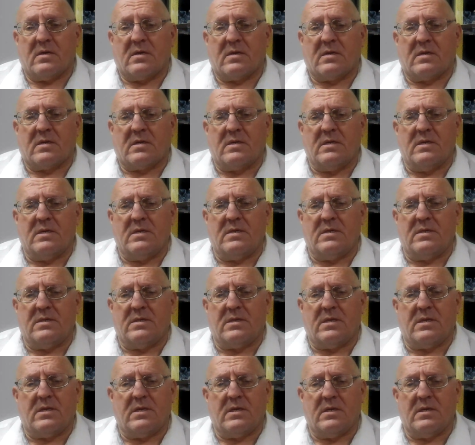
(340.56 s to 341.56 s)

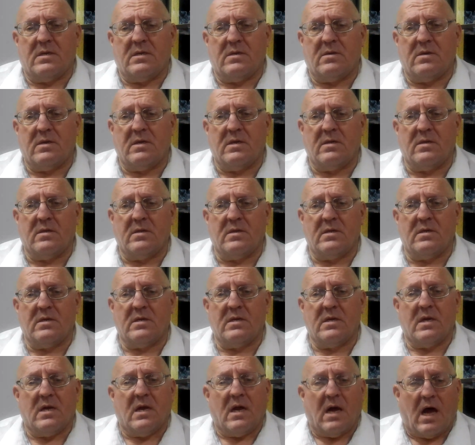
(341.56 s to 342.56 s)
Because, you know,
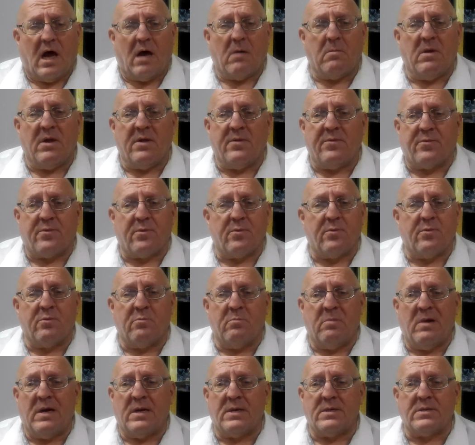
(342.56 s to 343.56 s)
I've been through the
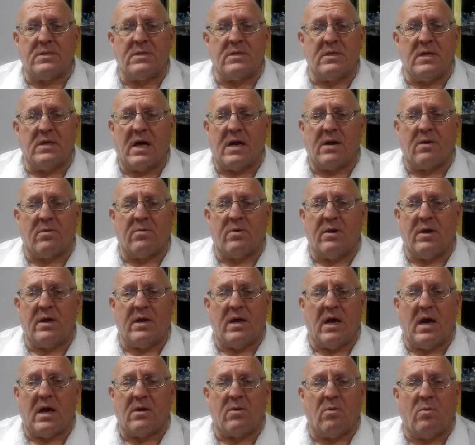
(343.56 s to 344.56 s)
mess and I don't need
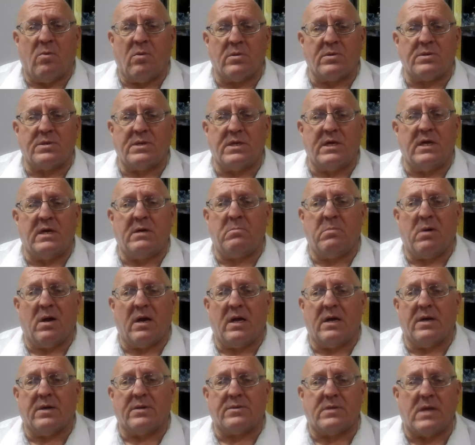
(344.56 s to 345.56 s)
I don't want to see anybody
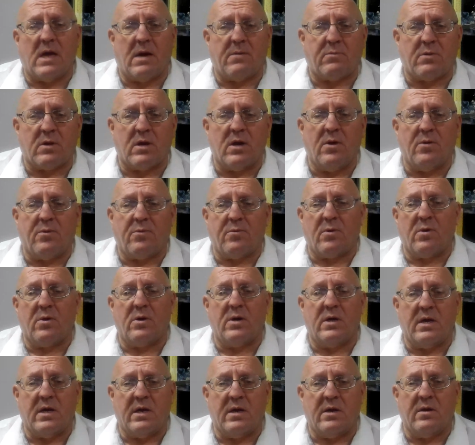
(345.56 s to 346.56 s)
else have to go through
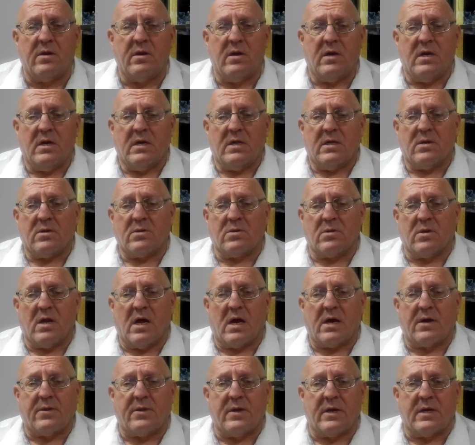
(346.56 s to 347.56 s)
it and there's a
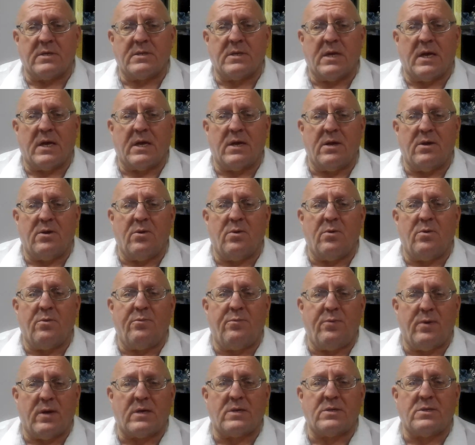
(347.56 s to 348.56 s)
lot of things they could do to
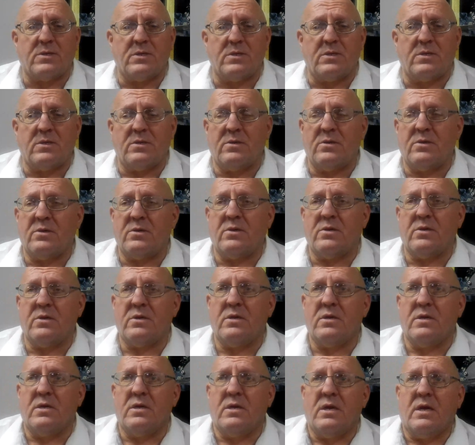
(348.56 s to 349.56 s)
fix it.
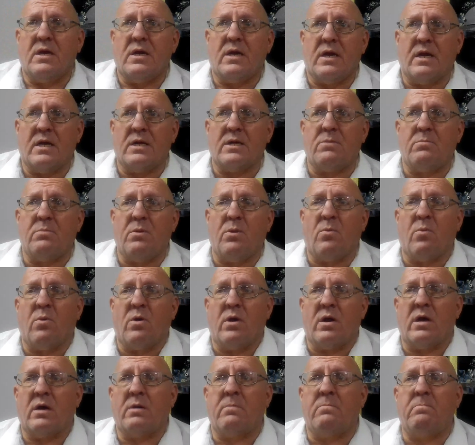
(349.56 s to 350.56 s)
And that'd be
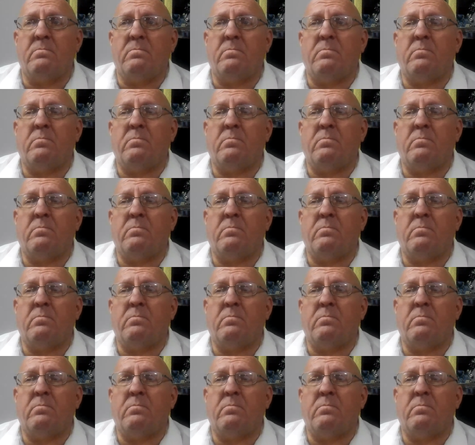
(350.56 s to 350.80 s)
one of them.